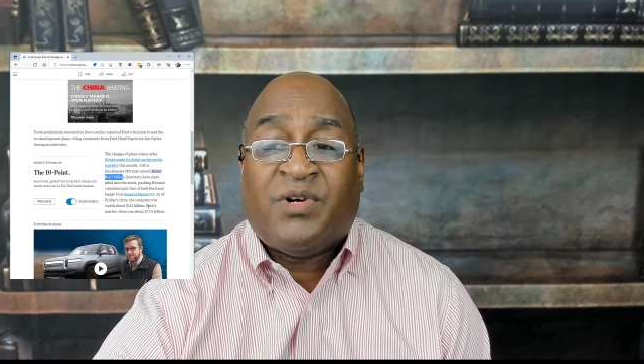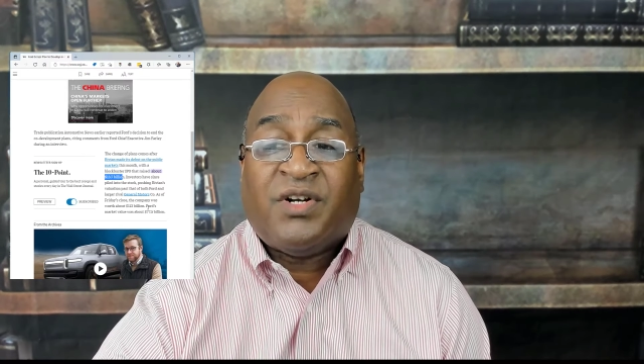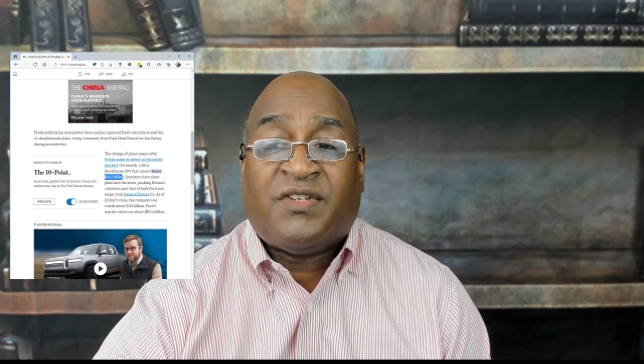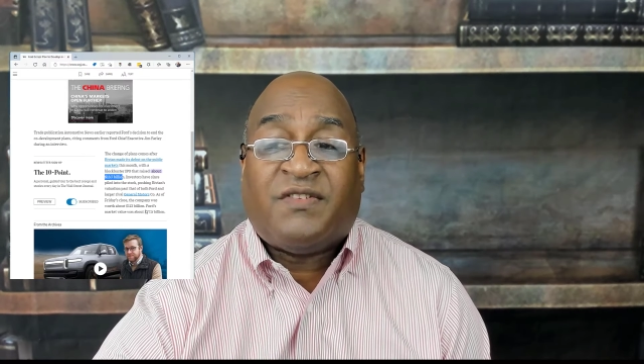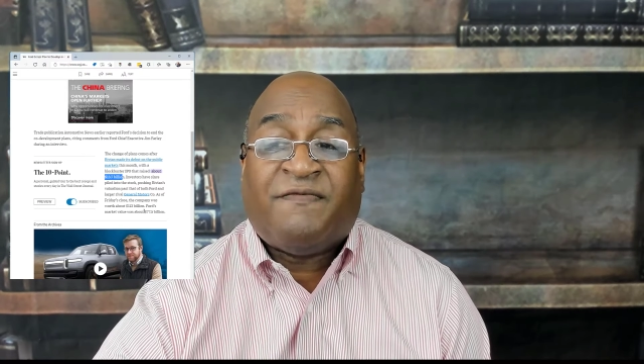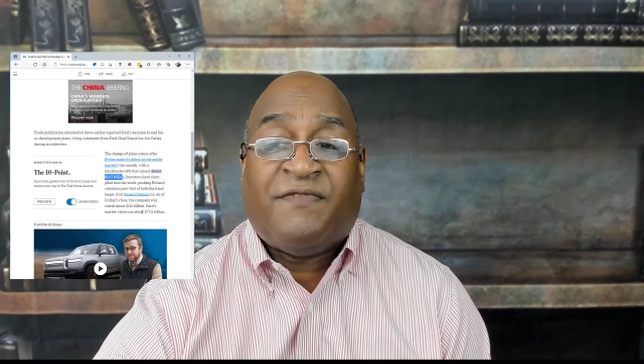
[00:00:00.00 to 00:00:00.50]

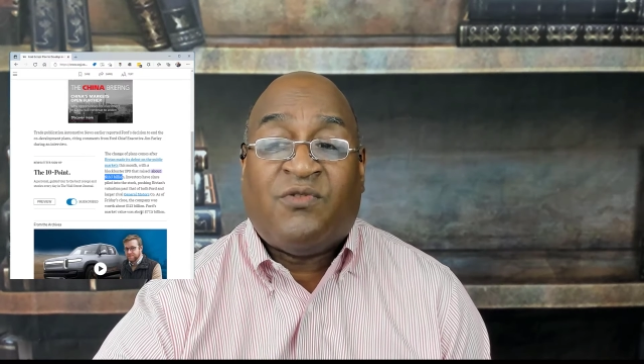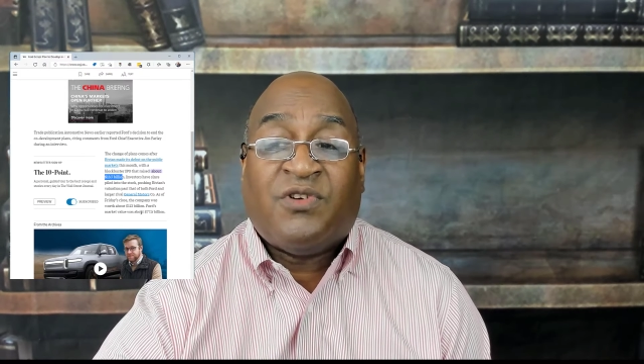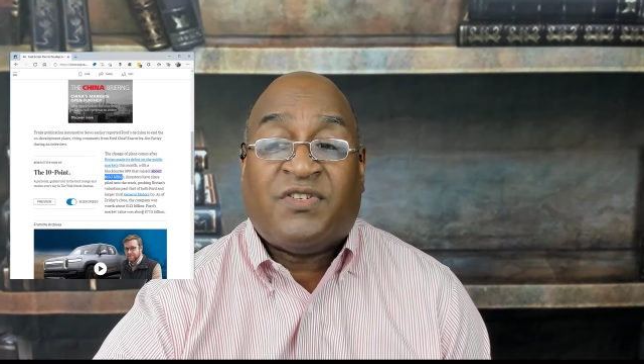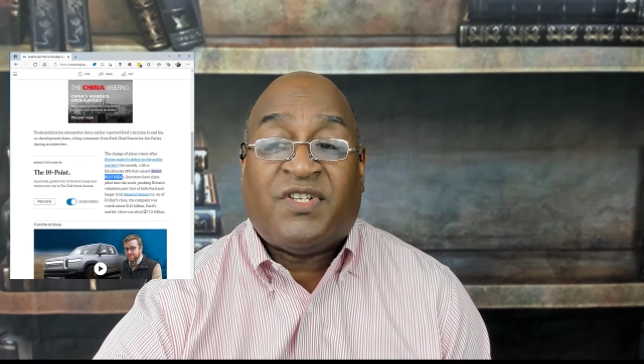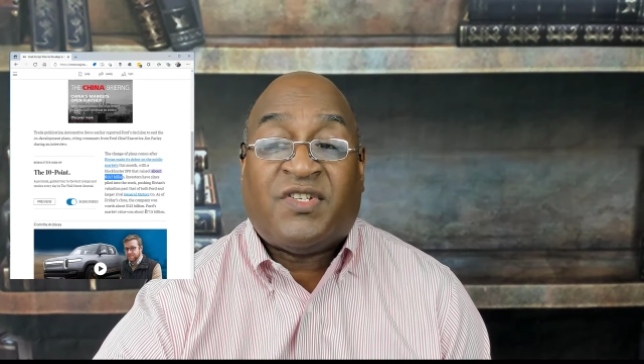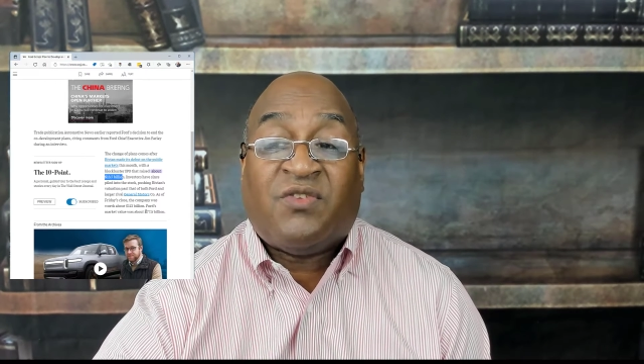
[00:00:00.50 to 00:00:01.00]
whereas
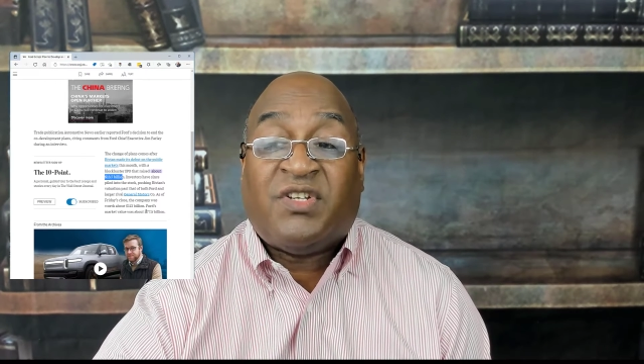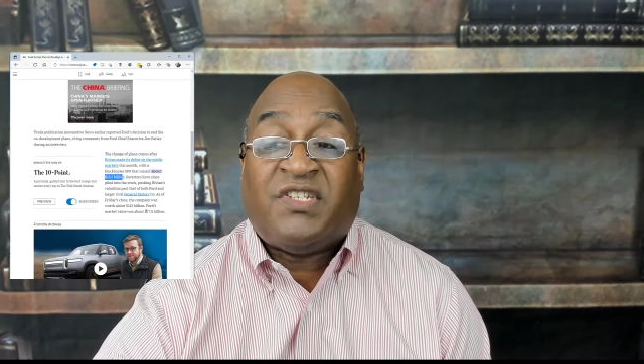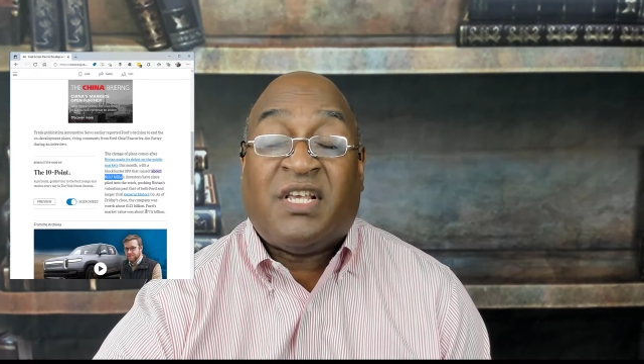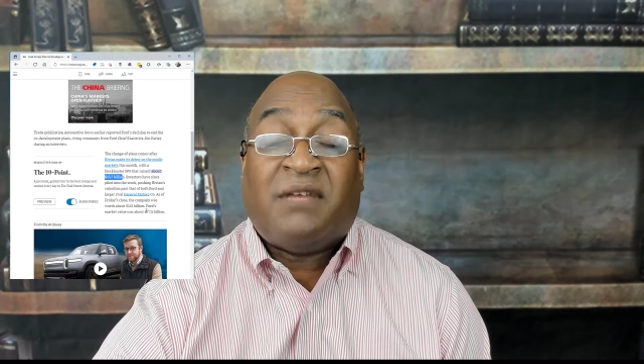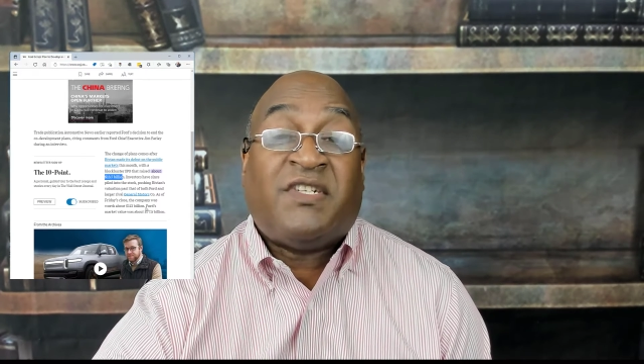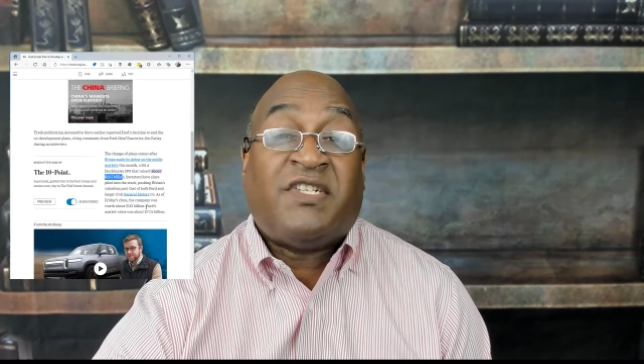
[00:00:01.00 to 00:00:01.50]
Ford's is only
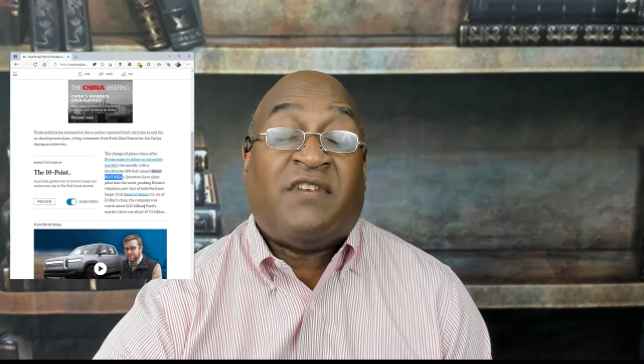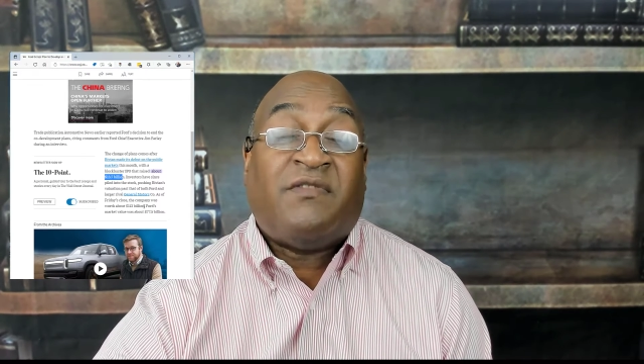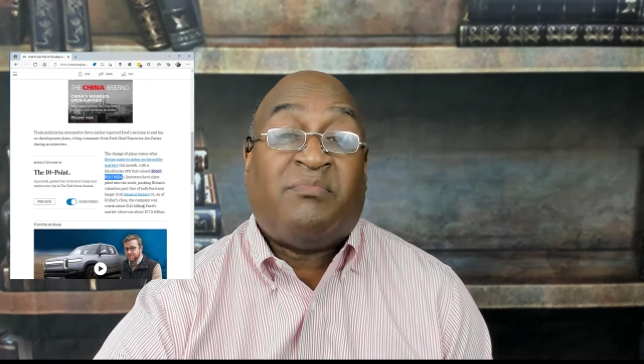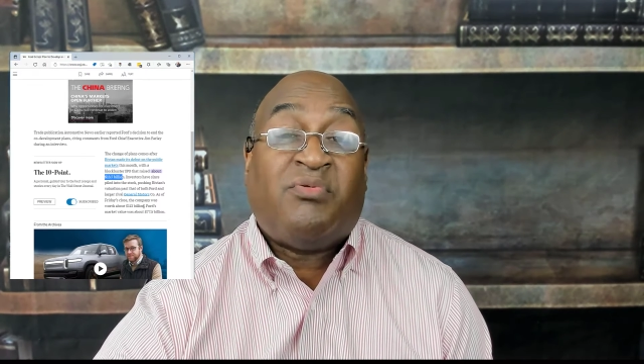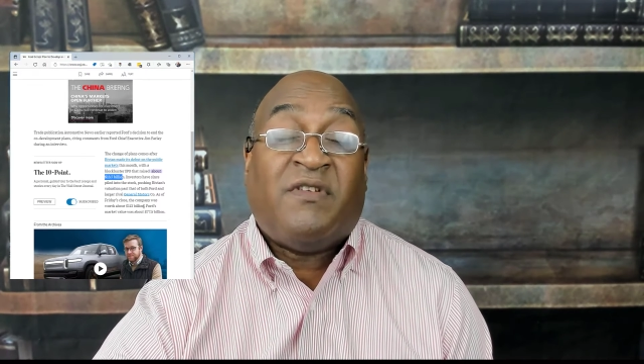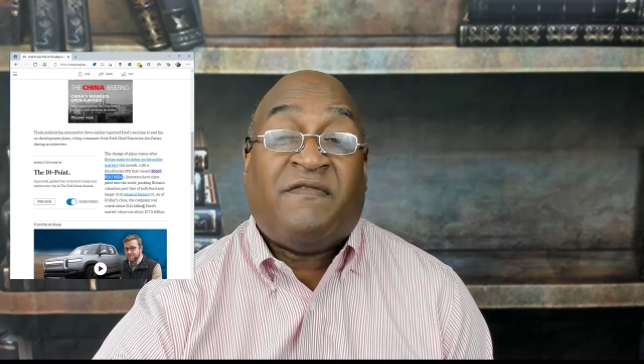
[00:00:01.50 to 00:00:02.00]

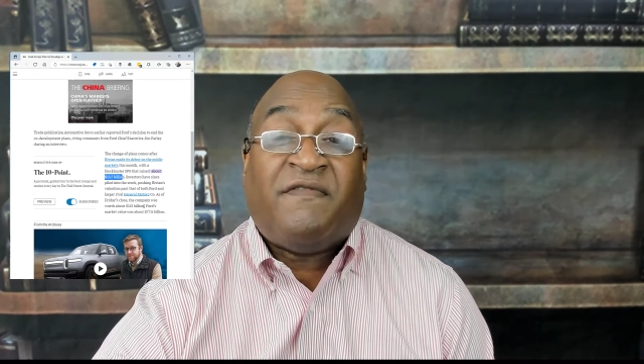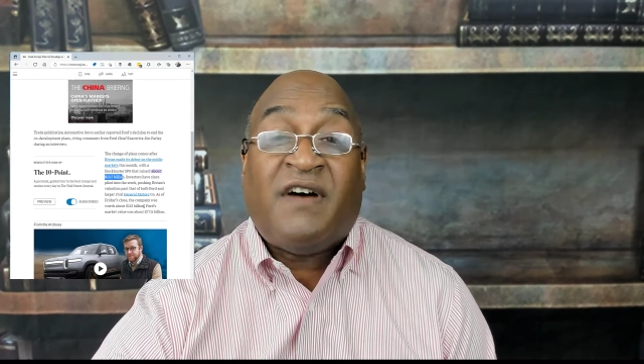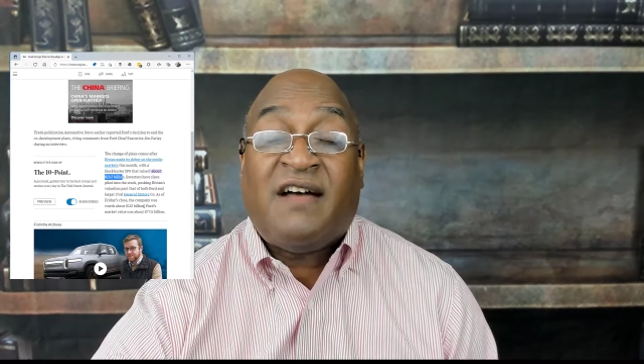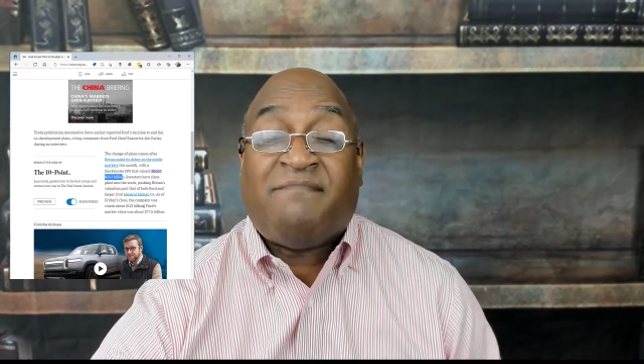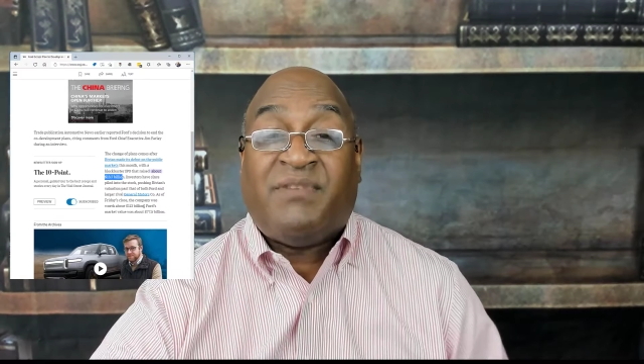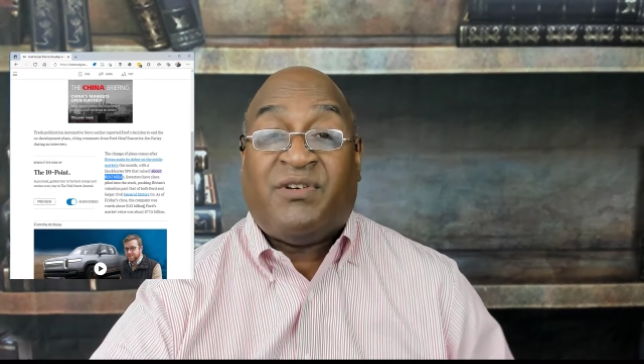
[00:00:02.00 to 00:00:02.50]

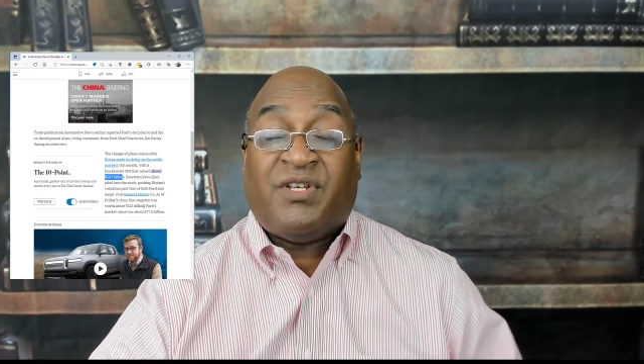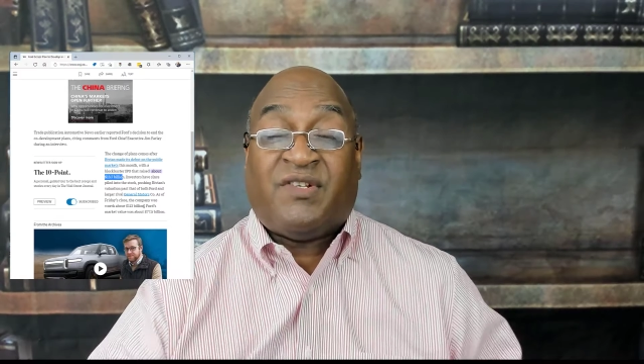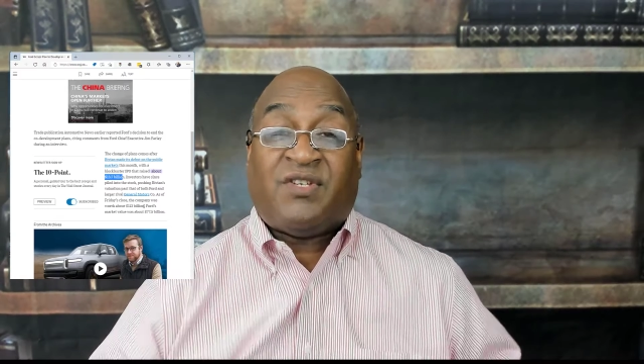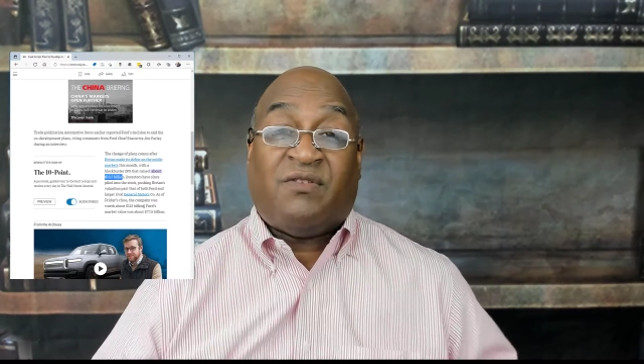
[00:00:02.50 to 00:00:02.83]
77.5 billion.